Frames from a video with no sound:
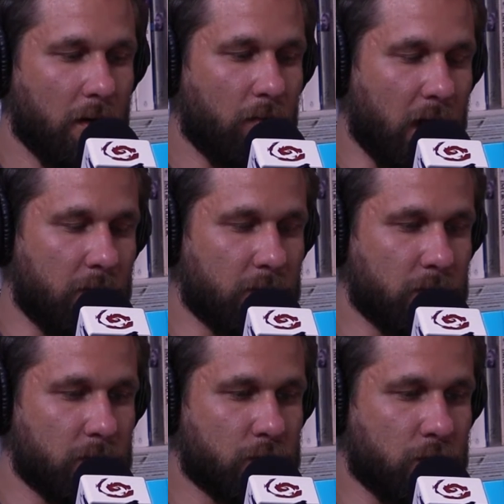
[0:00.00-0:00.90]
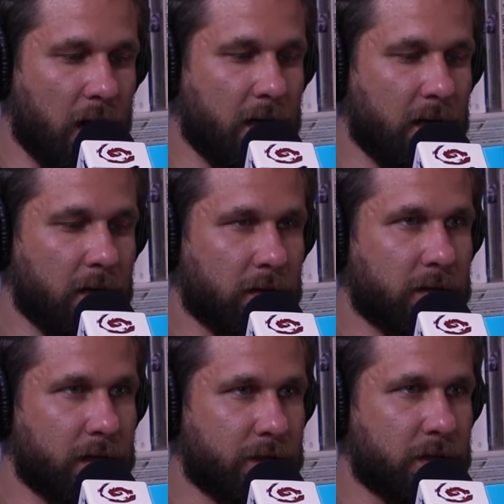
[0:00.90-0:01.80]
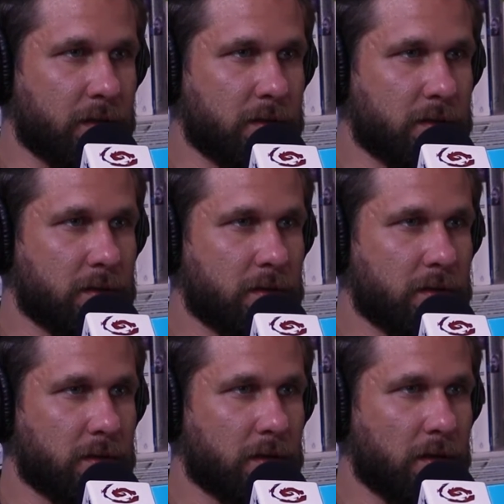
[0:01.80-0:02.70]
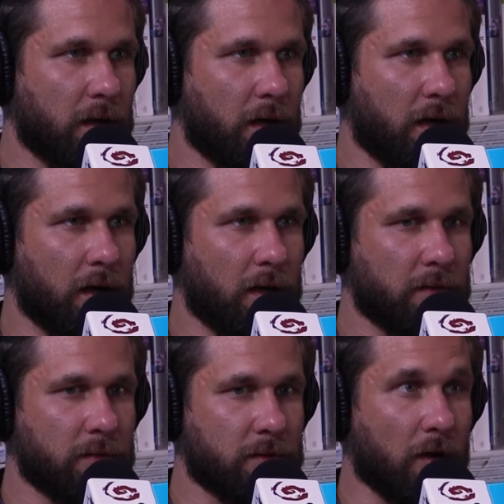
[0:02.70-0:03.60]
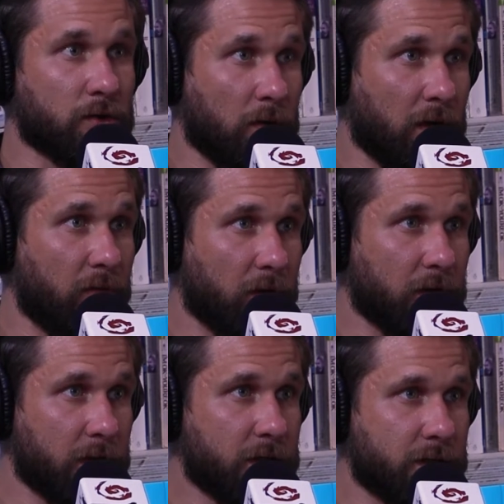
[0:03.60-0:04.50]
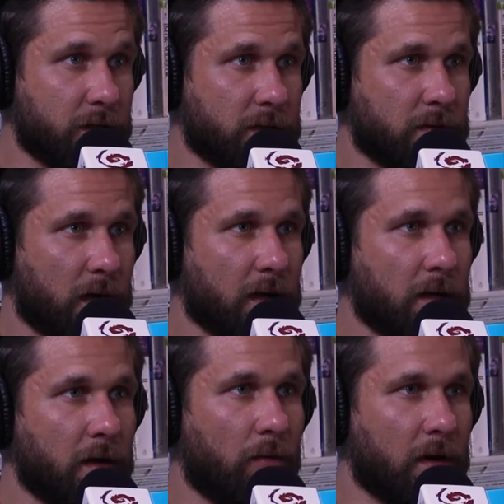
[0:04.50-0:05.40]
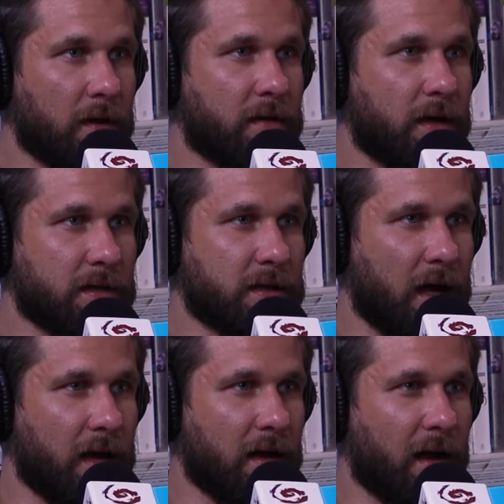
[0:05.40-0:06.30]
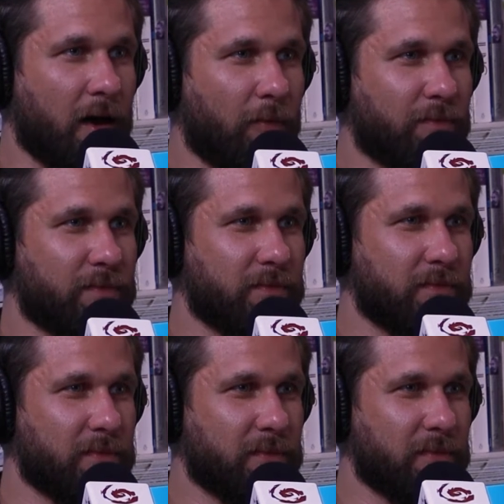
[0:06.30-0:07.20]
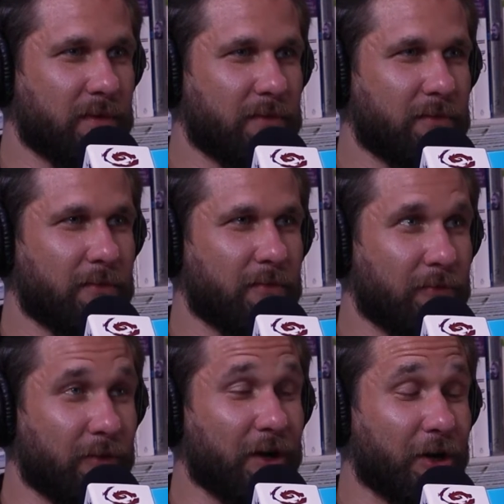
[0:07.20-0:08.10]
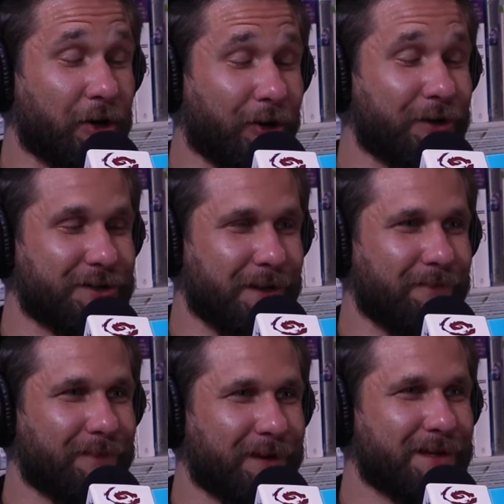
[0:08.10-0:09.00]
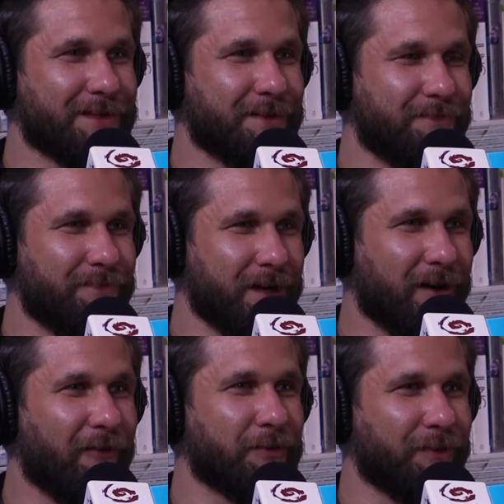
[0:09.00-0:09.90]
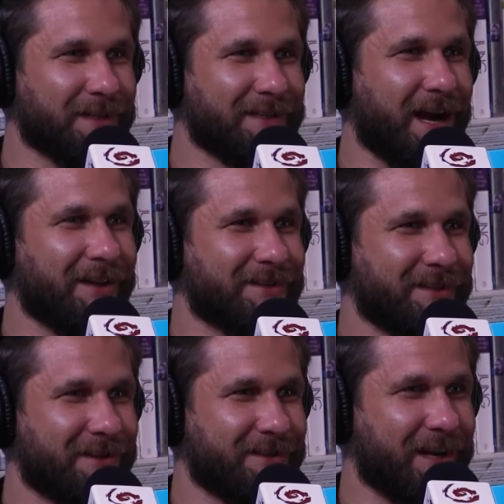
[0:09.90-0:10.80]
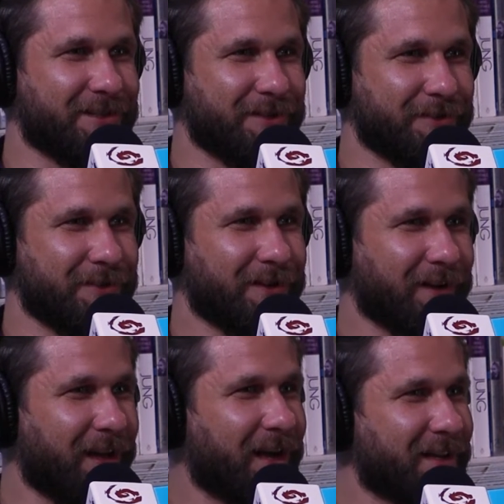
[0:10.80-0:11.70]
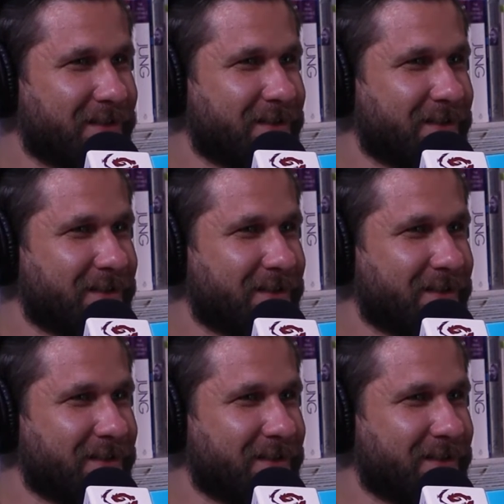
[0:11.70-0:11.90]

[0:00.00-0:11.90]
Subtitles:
when I'm training clinicians, doctoral level clinicians, right? One of the things that I help really encourage them is to be comfortable in silence in their sessions with the clients.